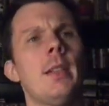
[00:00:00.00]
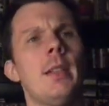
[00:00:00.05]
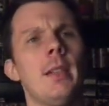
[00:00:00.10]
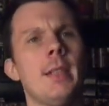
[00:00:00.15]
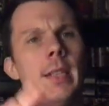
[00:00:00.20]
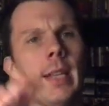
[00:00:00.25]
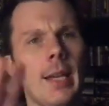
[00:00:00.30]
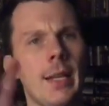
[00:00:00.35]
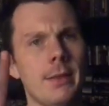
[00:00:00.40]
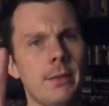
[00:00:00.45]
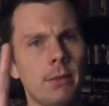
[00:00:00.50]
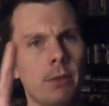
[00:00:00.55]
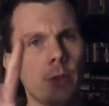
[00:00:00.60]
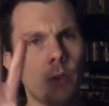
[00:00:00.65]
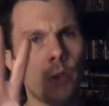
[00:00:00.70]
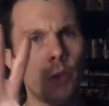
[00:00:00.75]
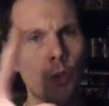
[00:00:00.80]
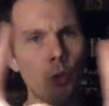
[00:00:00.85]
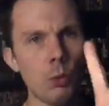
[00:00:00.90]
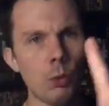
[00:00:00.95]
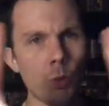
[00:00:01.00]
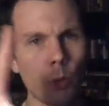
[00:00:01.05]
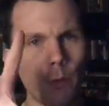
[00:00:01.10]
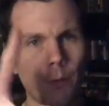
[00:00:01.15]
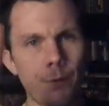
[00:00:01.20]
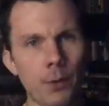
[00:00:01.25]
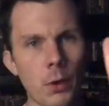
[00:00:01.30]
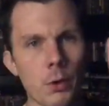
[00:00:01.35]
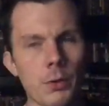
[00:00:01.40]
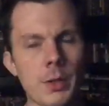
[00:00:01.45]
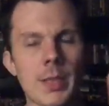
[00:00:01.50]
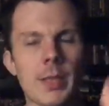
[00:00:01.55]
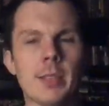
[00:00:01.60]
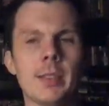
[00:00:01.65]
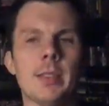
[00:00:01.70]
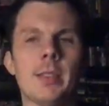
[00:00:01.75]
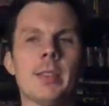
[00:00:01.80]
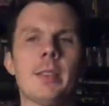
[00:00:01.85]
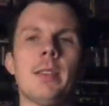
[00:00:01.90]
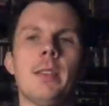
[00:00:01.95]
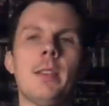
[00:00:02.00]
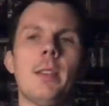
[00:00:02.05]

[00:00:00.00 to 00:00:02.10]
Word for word: That dual focus,